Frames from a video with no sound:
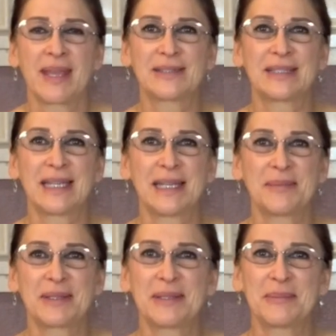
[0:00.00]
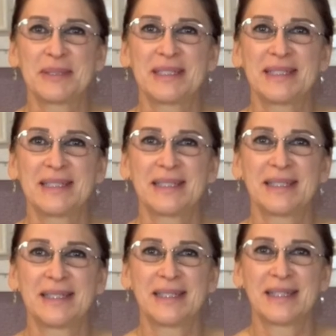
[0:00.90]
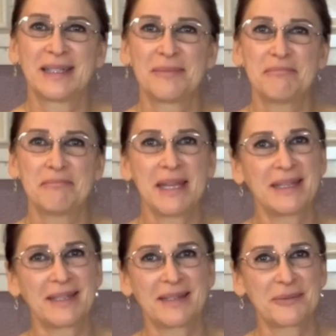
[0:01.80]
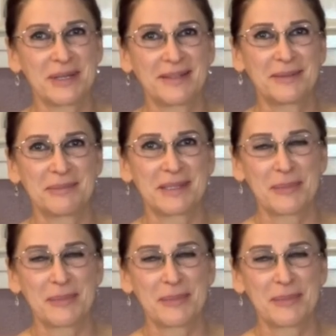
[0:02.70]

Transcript: Today I'm gonna be making a recipe